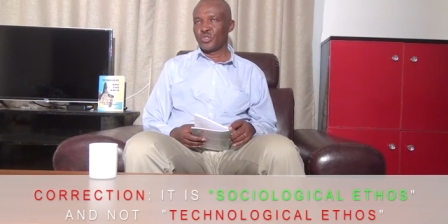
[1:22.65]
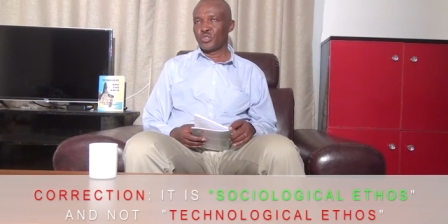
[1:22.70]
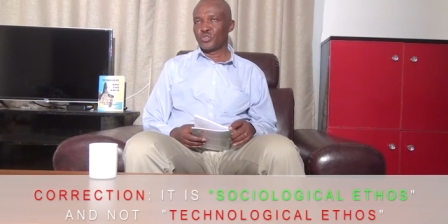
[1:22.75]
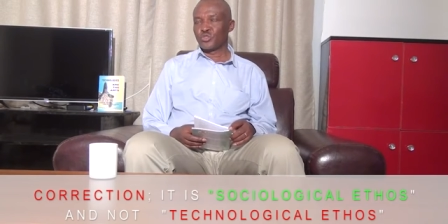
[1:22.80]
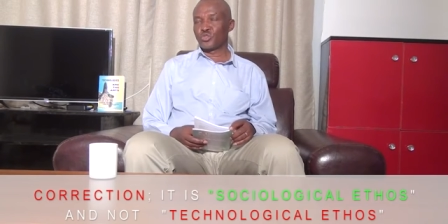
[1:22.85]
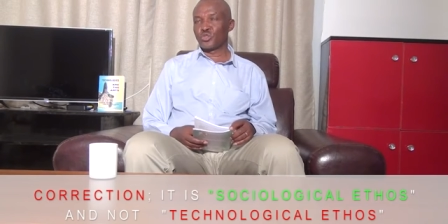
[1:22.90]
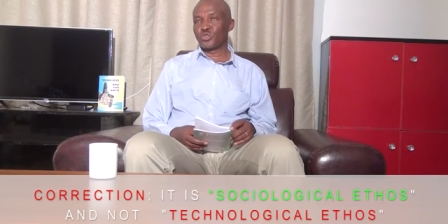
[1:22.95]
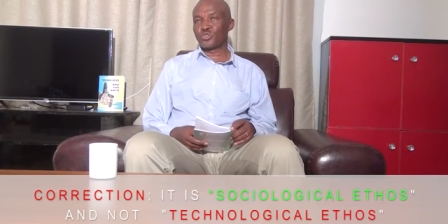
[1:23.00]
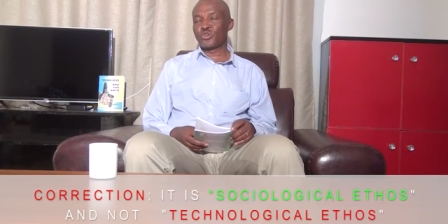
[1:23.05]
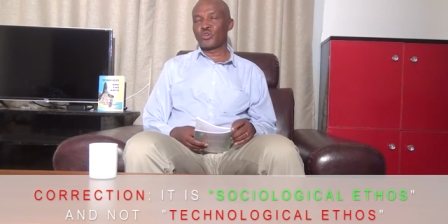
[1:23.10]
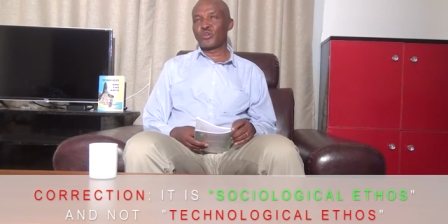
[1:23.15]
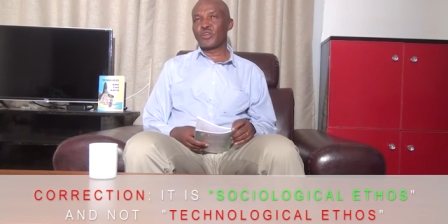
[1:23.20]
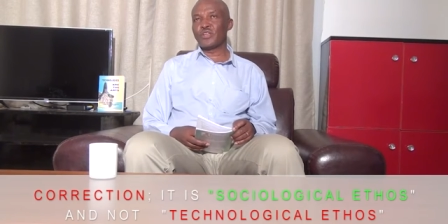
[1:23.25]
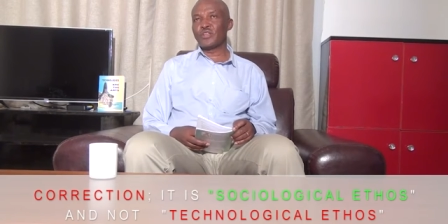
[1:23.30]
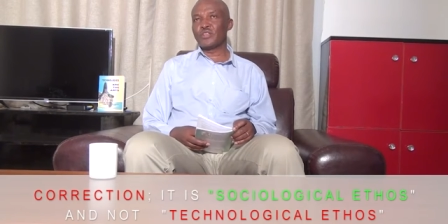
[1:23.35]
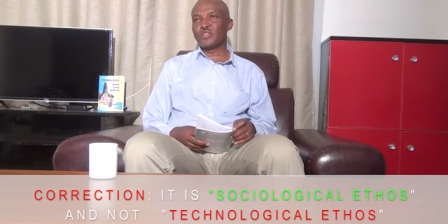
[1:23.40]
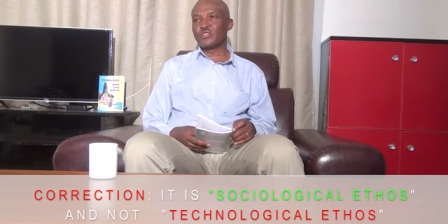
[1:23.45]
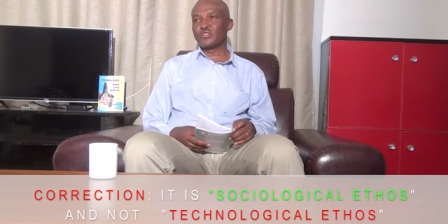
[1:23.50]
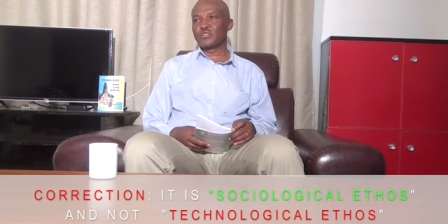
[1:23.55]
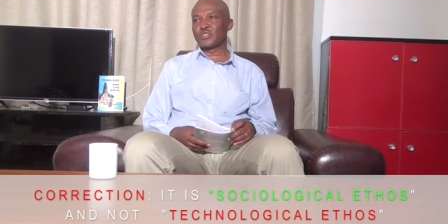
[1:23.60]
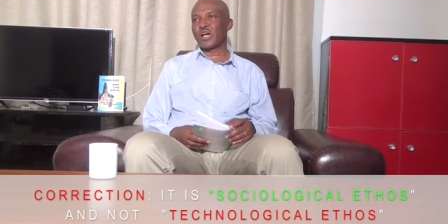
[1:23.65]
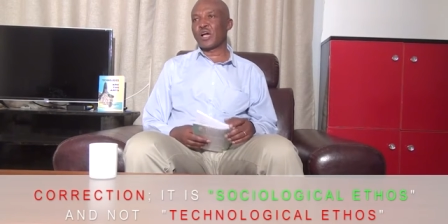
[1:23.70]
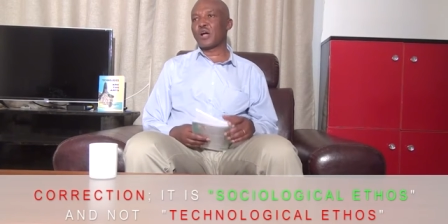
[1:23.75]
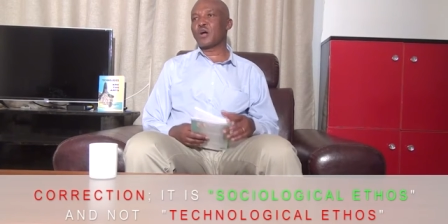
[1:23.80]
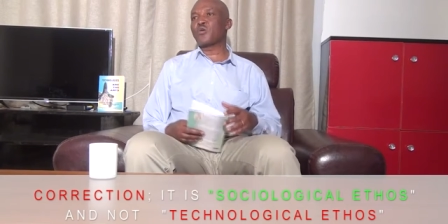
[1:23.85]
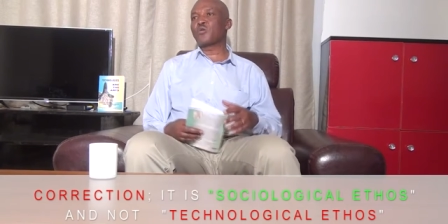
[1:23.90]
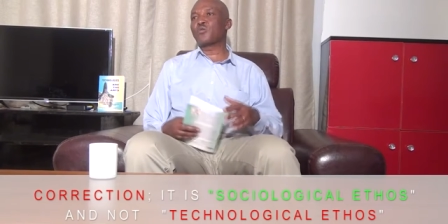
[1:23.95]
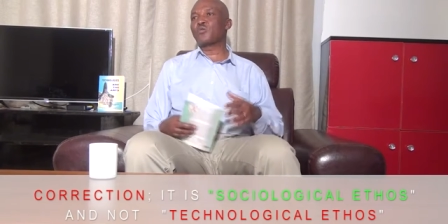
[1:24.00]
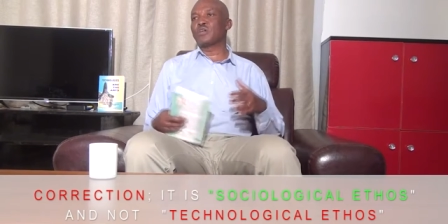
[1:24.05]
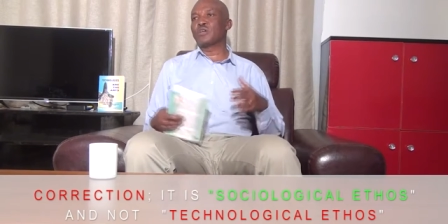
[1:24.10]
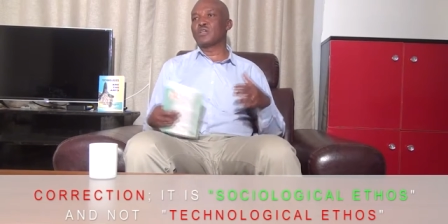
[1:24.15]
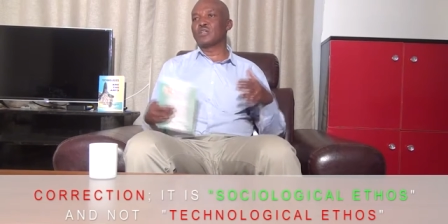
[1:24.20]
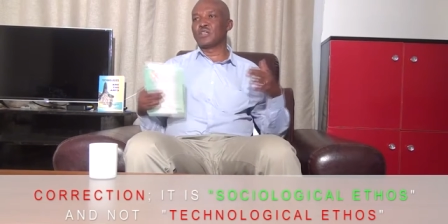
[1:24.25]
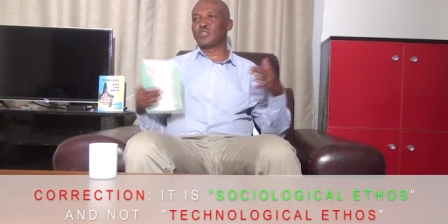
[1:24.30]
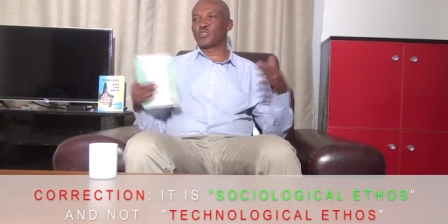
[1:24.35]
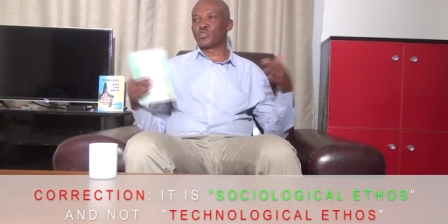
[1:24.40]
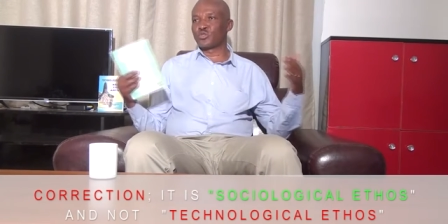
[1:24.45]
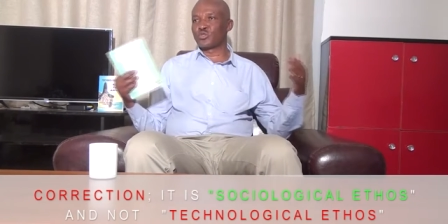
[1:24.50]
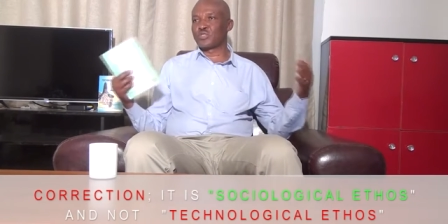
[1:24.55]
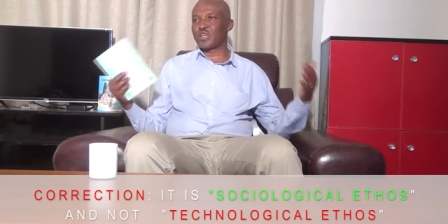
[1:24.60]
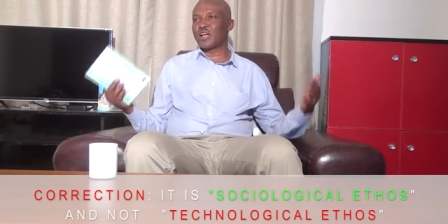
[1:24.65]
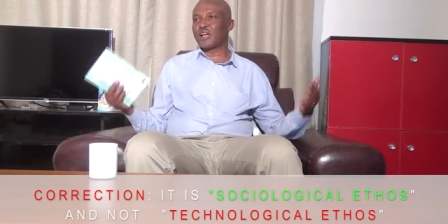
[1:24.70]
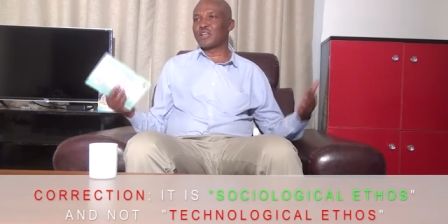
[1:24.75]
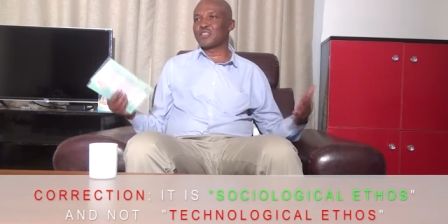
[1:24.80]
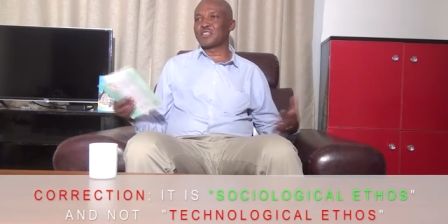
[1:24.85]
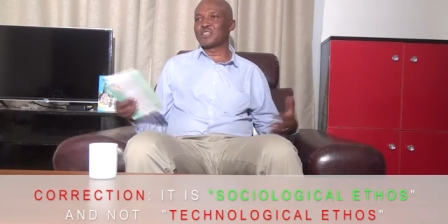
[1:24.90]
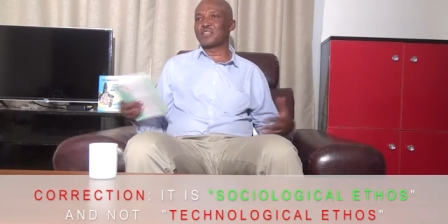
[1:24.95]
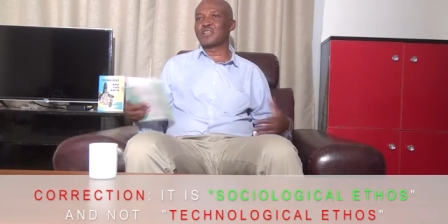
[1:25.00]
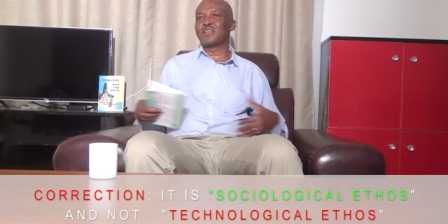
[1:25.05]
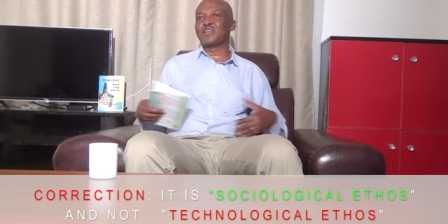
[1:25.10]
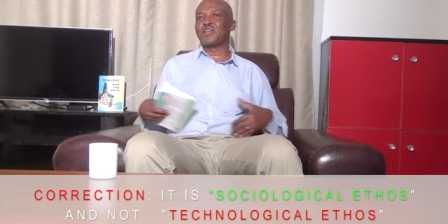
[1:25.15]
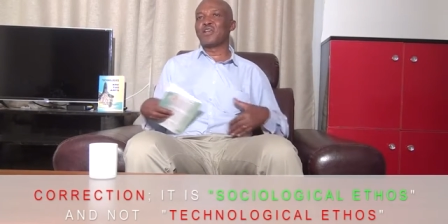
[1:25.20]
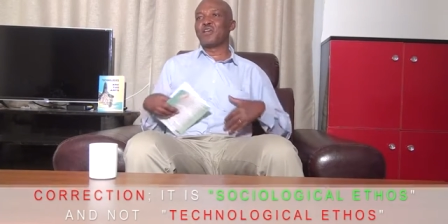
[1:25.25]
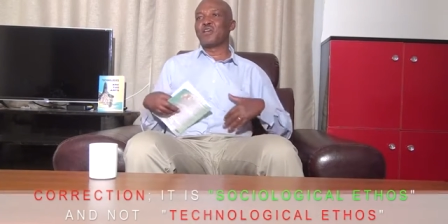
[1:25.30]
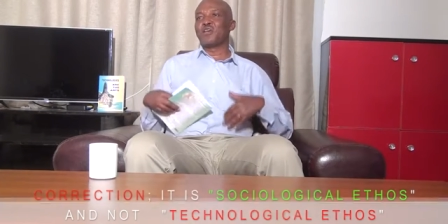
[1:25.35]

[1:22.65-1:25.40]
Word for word: Social need is how a society